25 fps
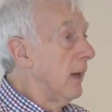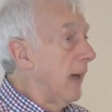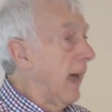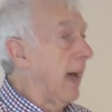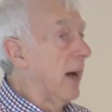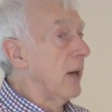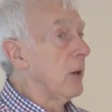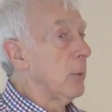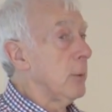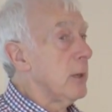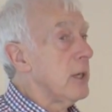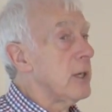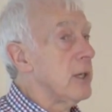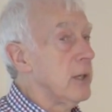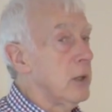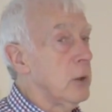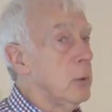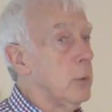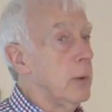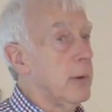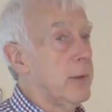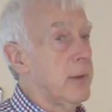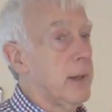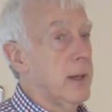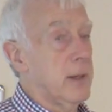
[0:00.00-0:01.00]
How do we deal
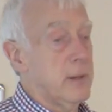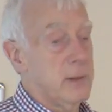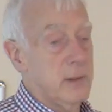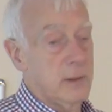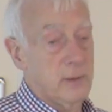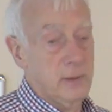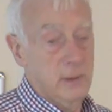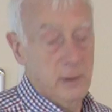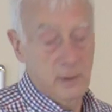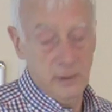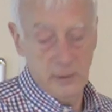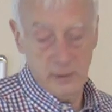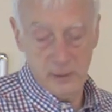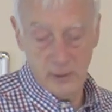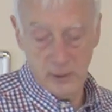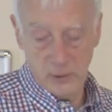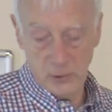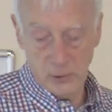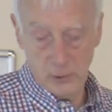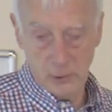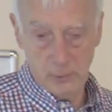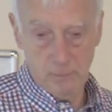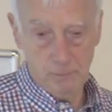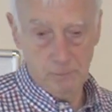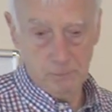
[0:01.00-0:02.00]
with that is the
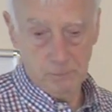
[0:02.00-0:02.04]
issue.